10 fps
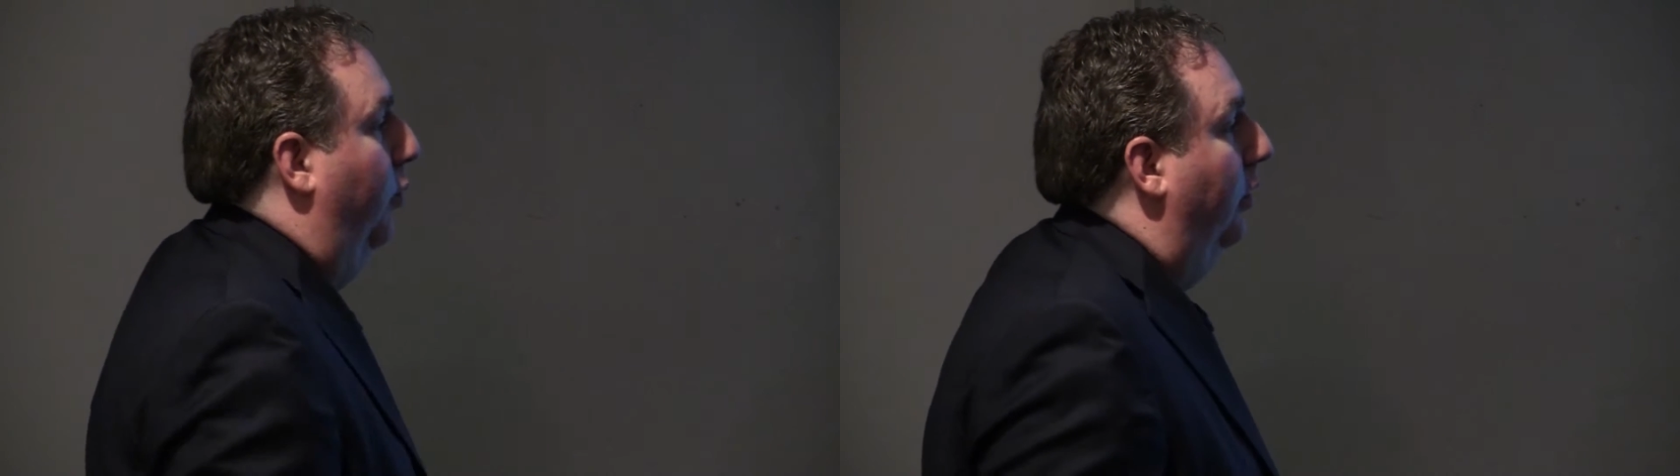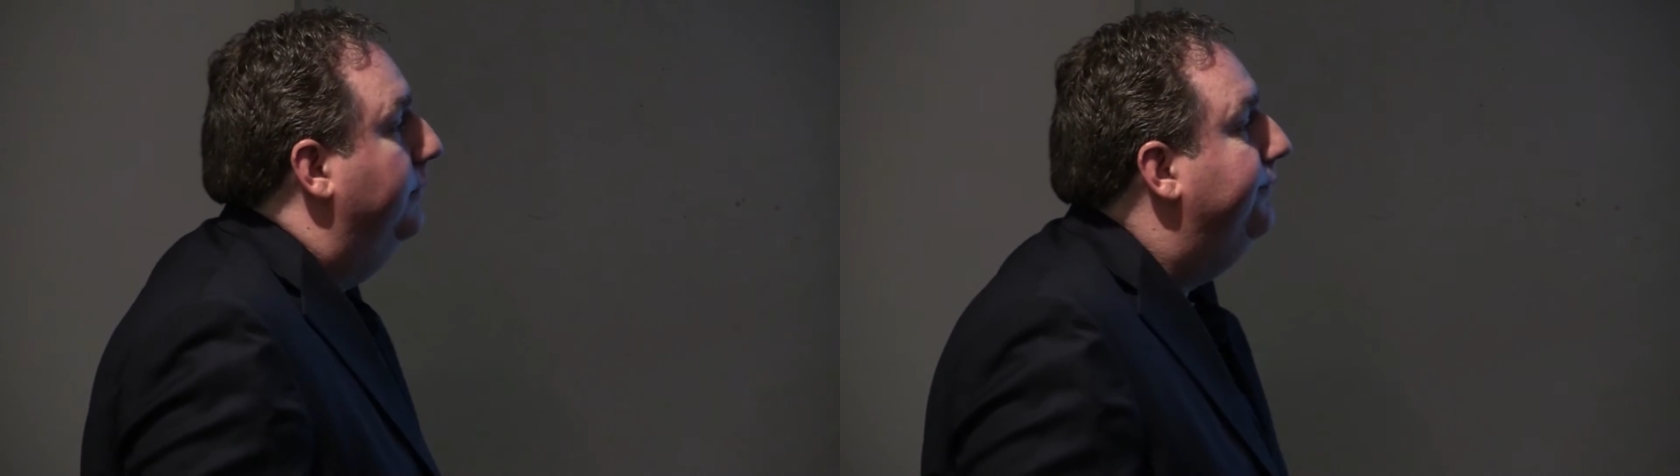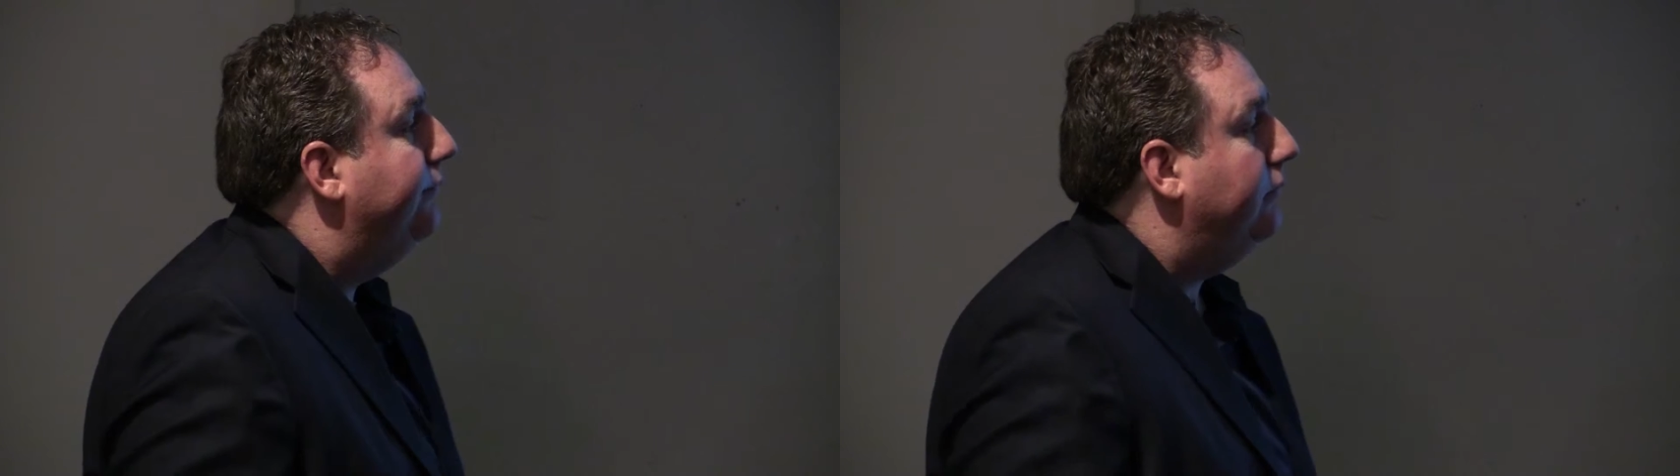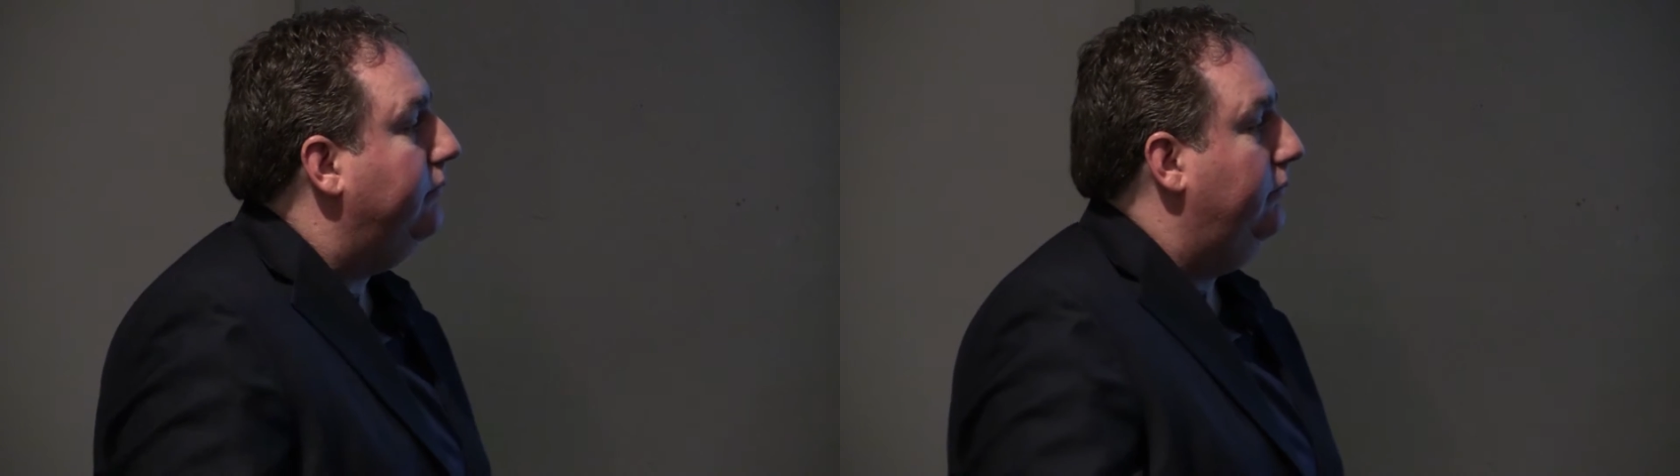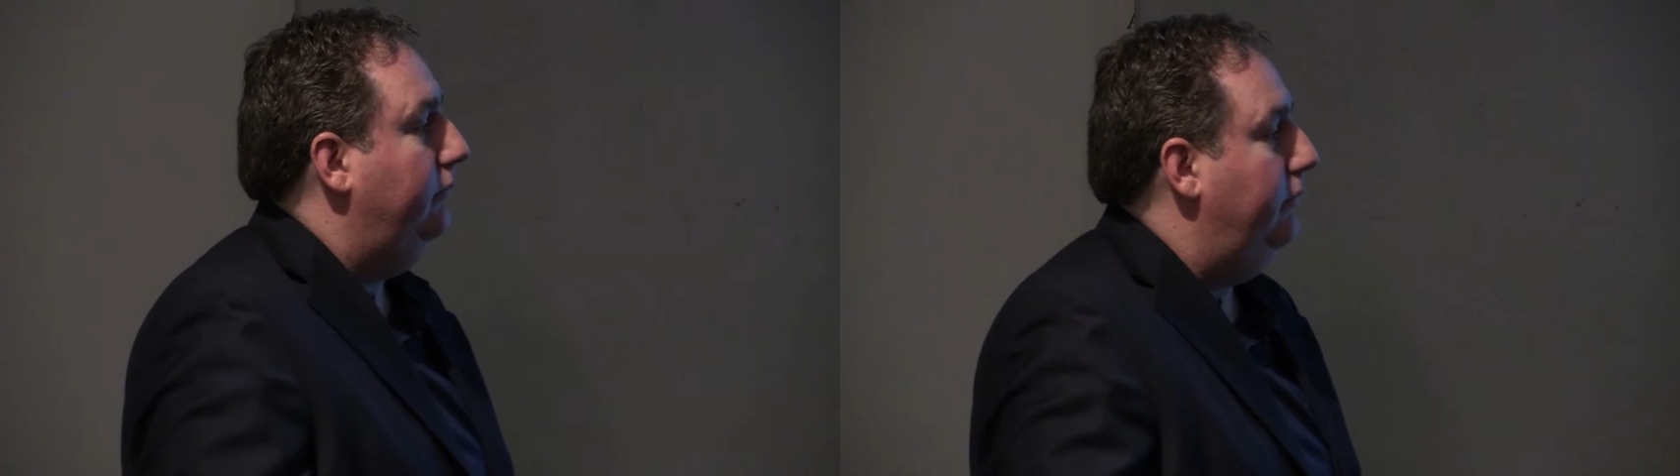wall,
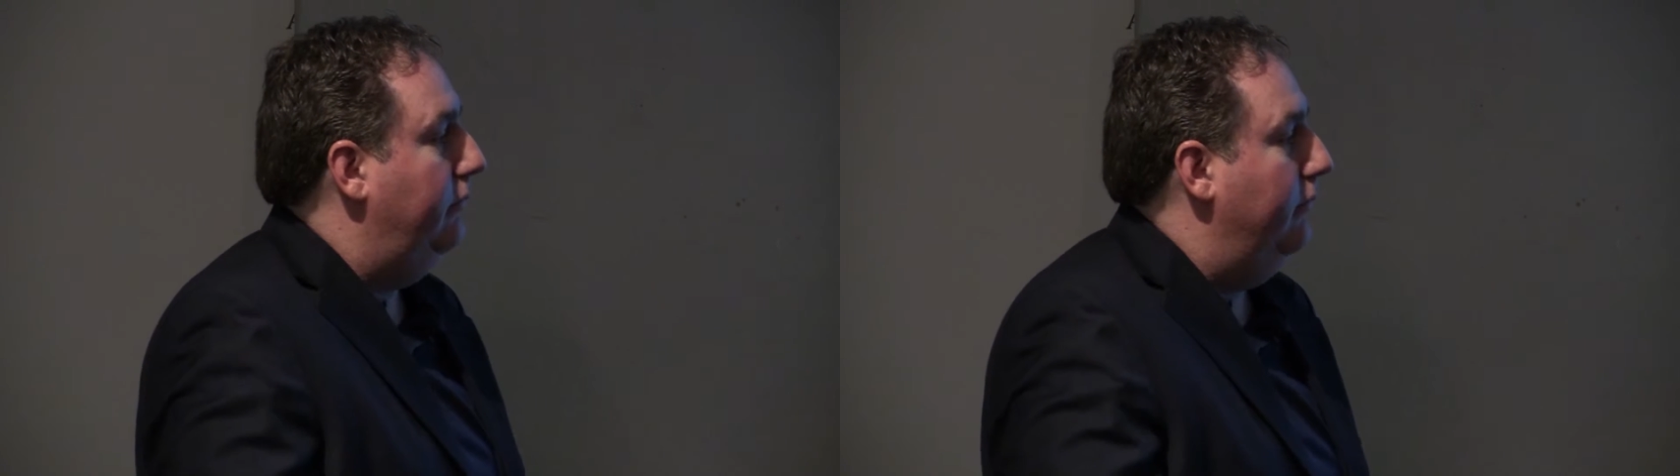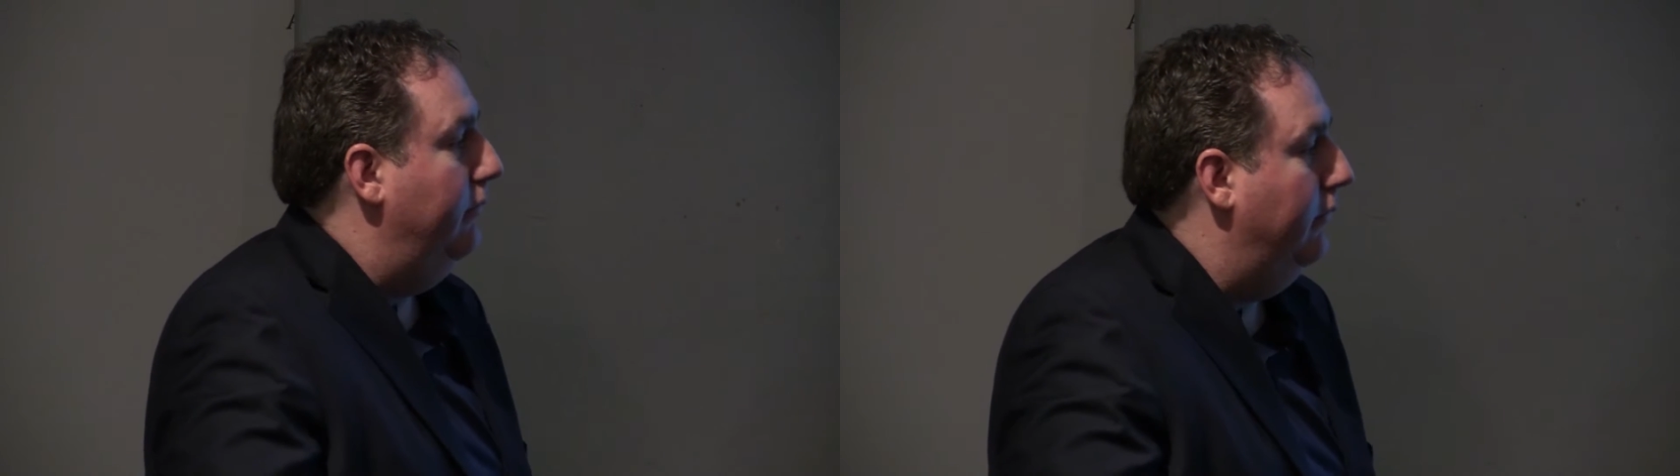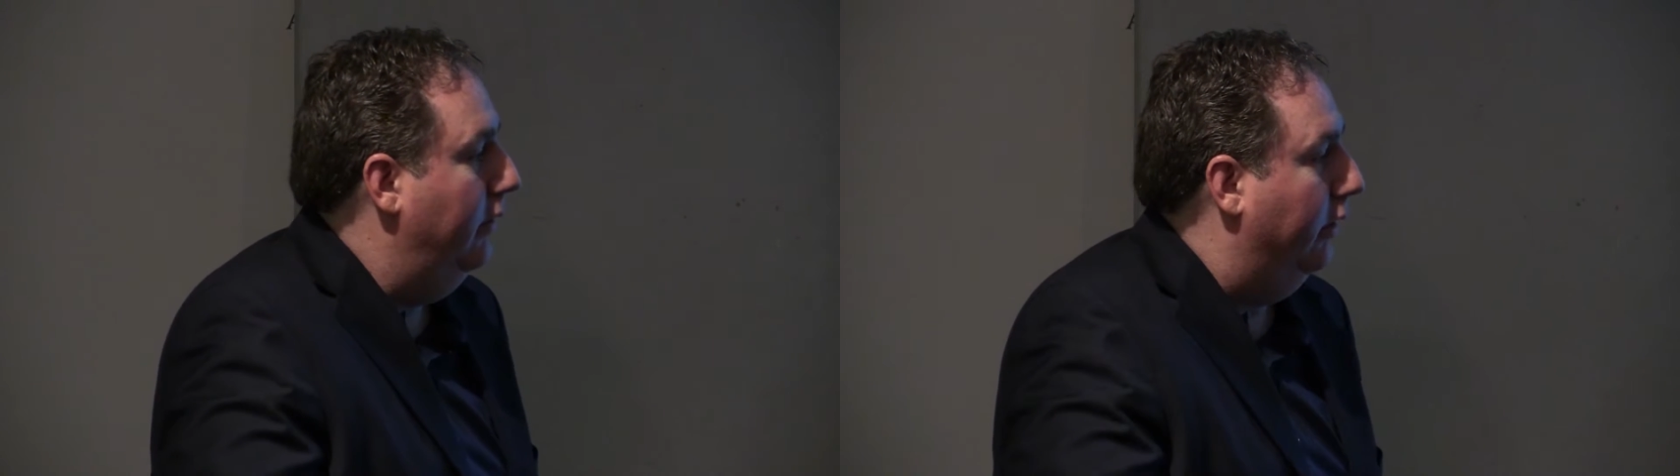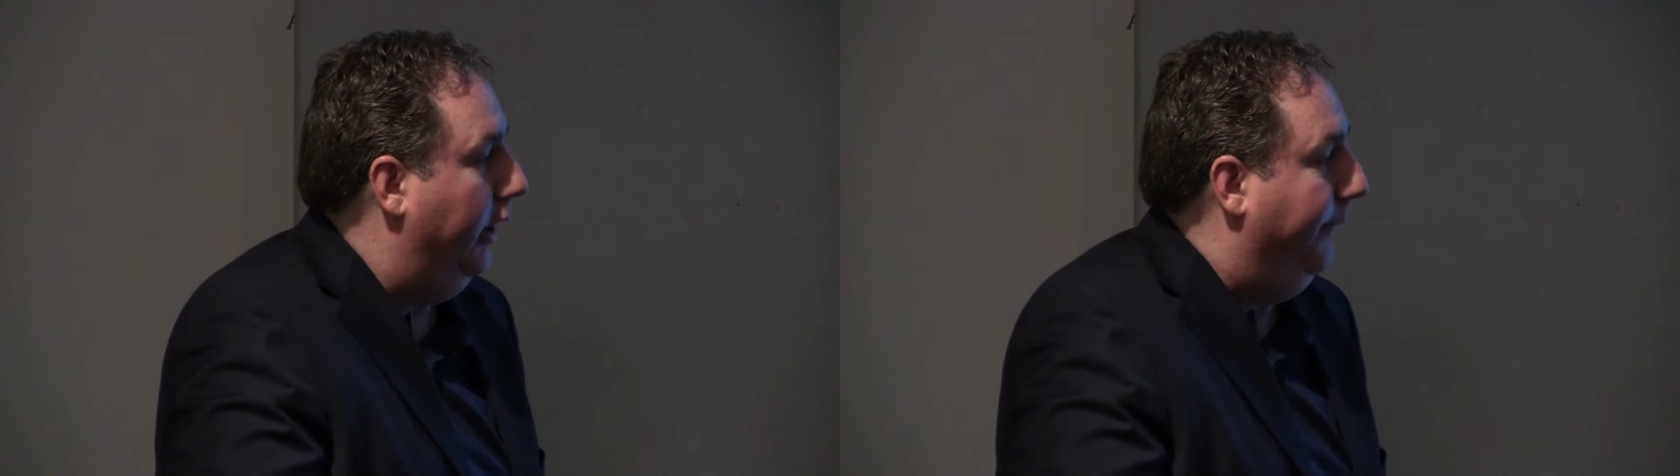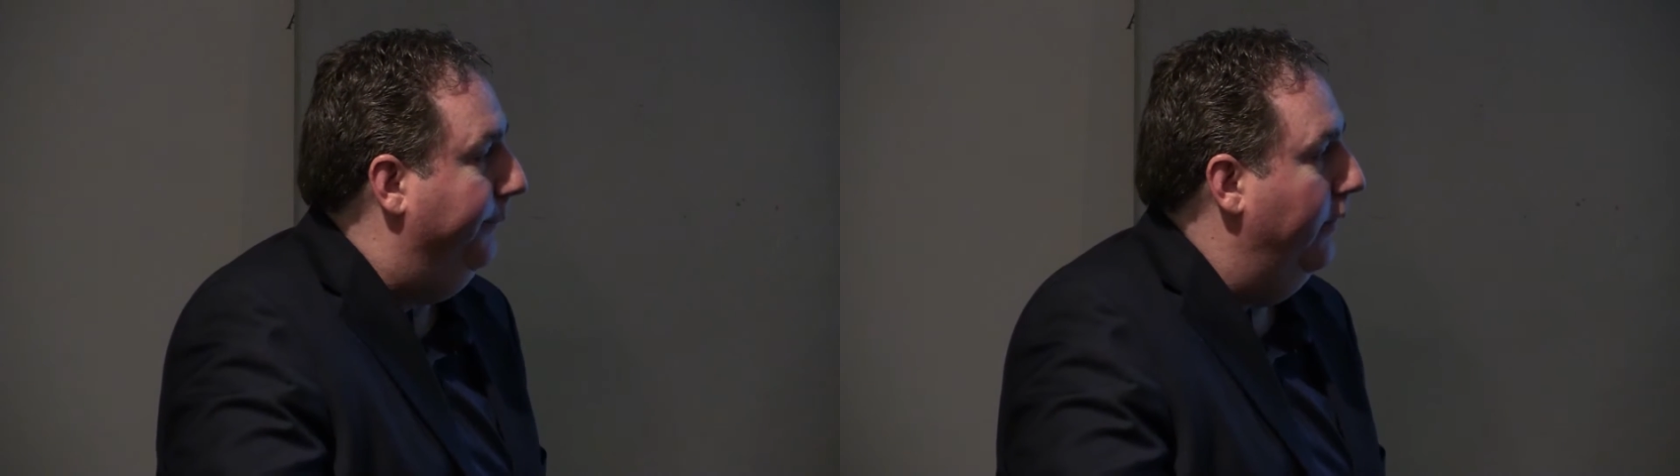
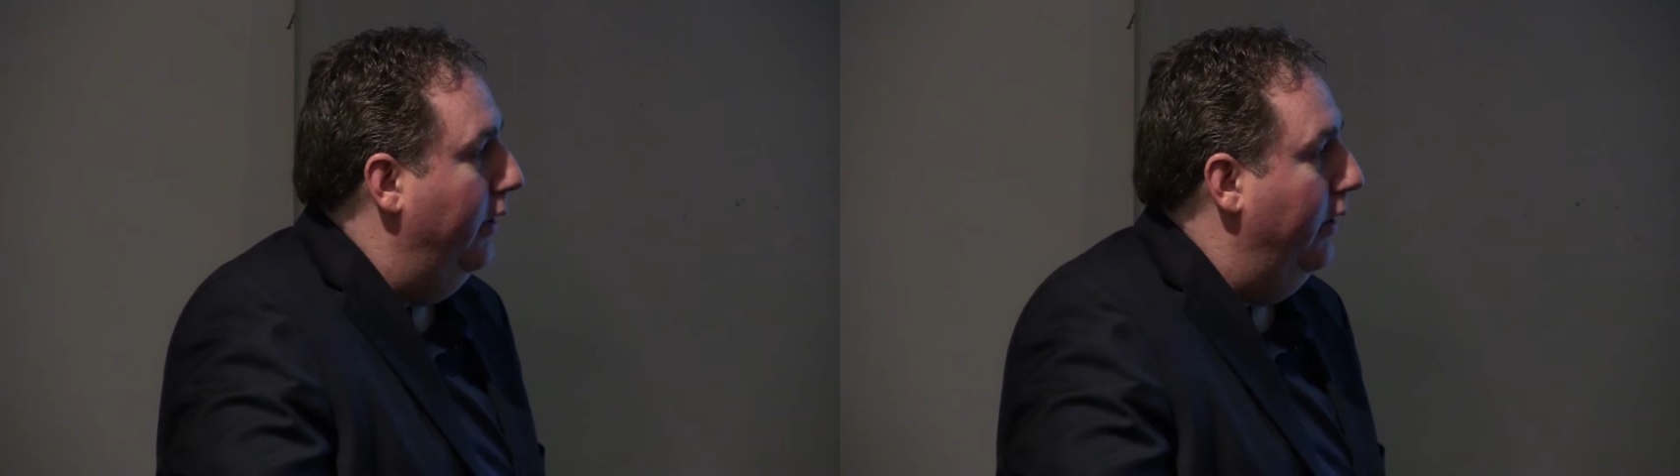okay?